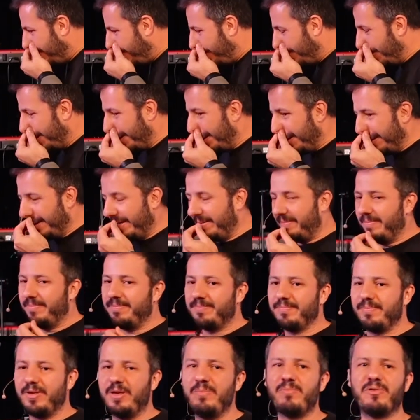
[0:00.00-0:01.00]

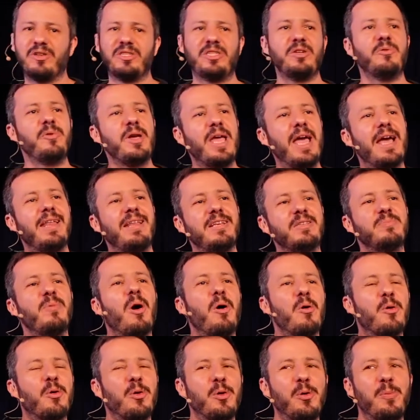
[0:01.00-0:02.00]
In Brazil, we had a
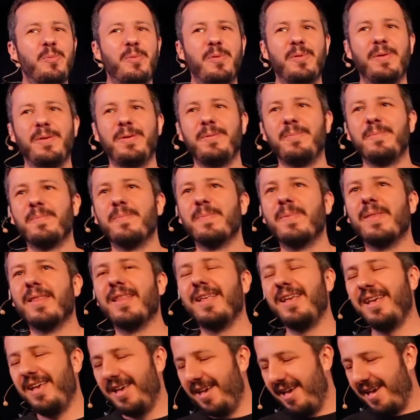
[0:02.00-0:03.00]
small group.
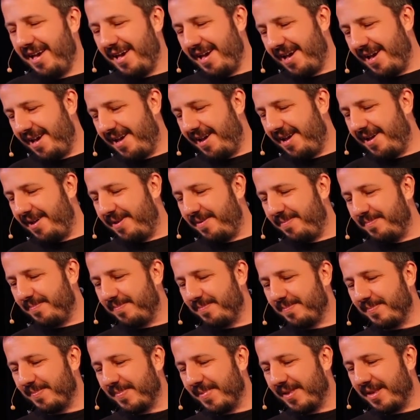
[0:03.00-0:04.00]

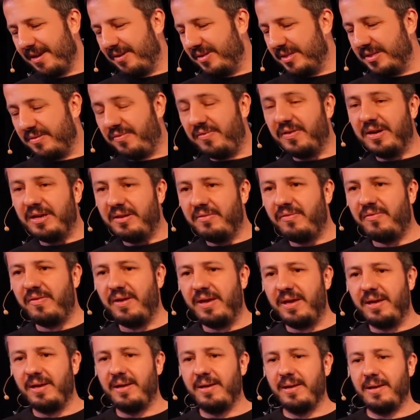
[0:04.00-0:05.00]
And it was a funny
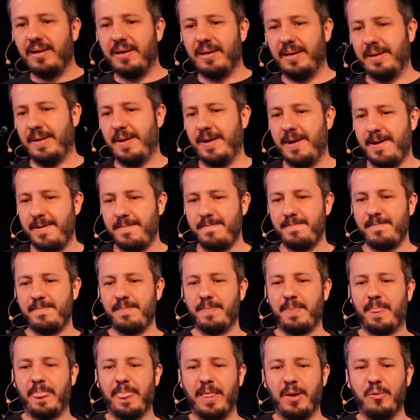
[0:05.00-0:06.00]
thing.
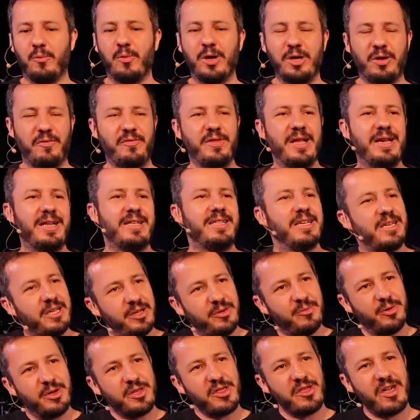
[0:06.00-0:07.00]
One of the leaders,
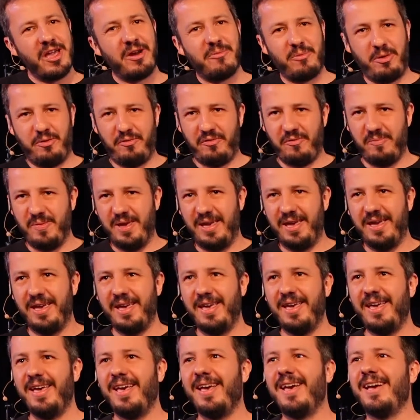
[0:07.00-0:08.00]
he was sharing with me
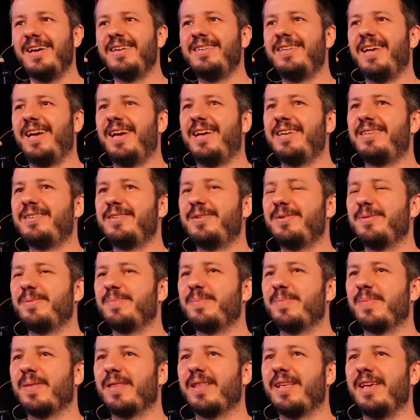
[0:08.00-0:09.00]
that
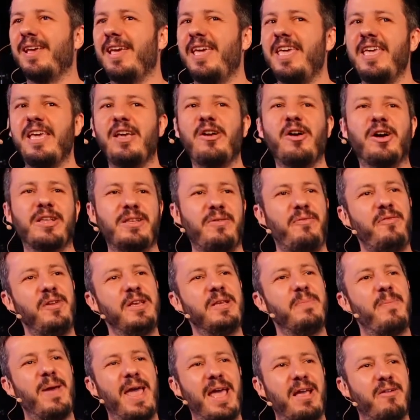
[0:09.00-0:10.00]
he got
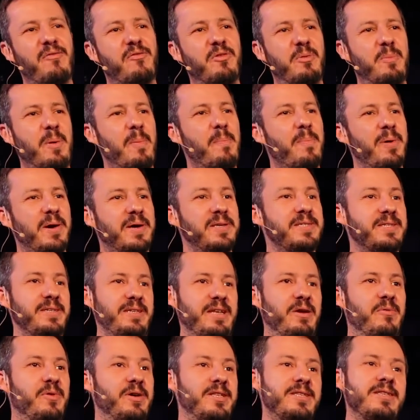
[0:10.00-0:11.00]
feedback from a person
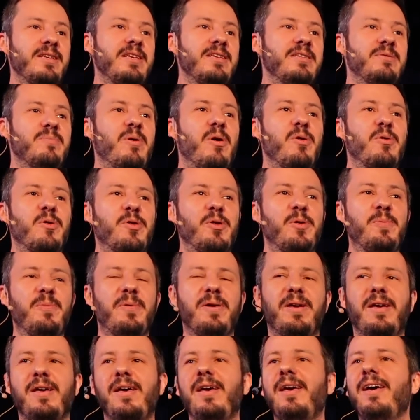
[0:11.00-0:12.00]
that was in his small group.